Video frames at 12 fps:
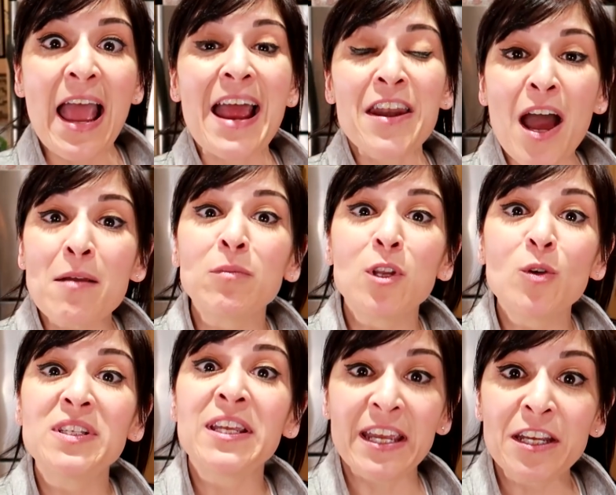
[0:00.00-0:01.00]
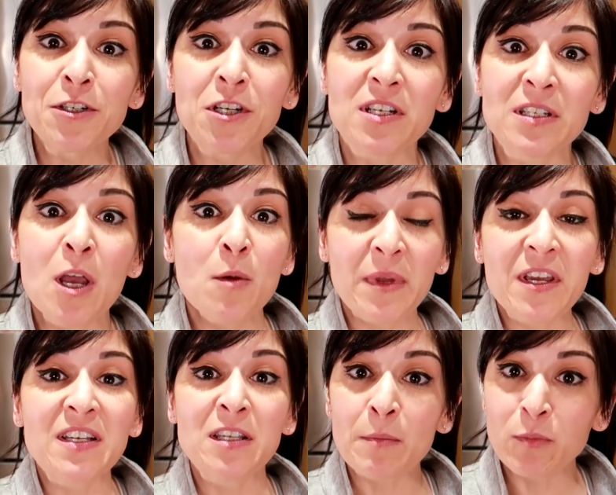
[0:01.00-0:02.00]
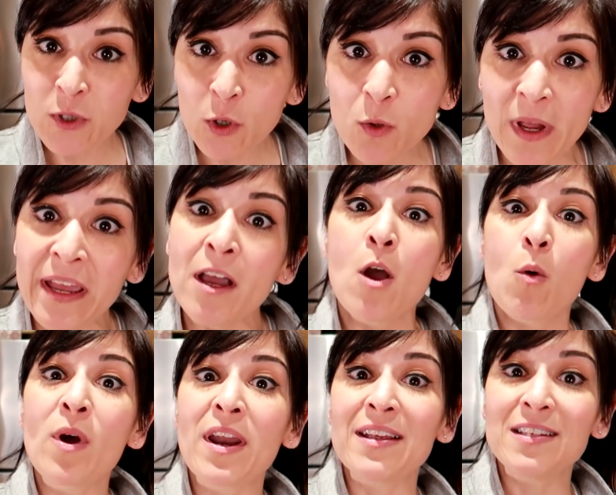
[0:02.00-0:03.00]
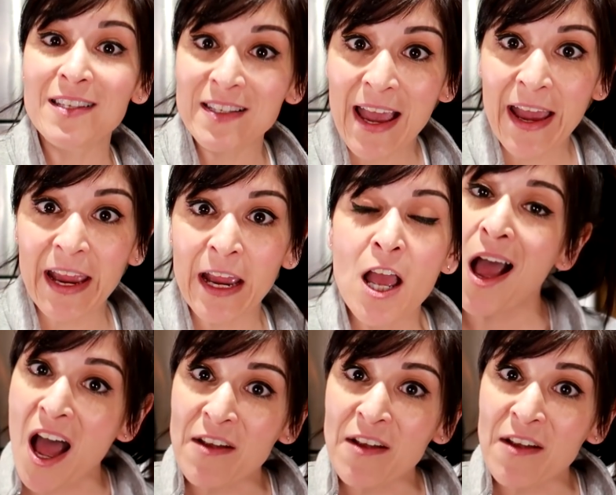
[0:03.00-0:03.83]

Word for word: and I'm losing inches because I'm doing what I say.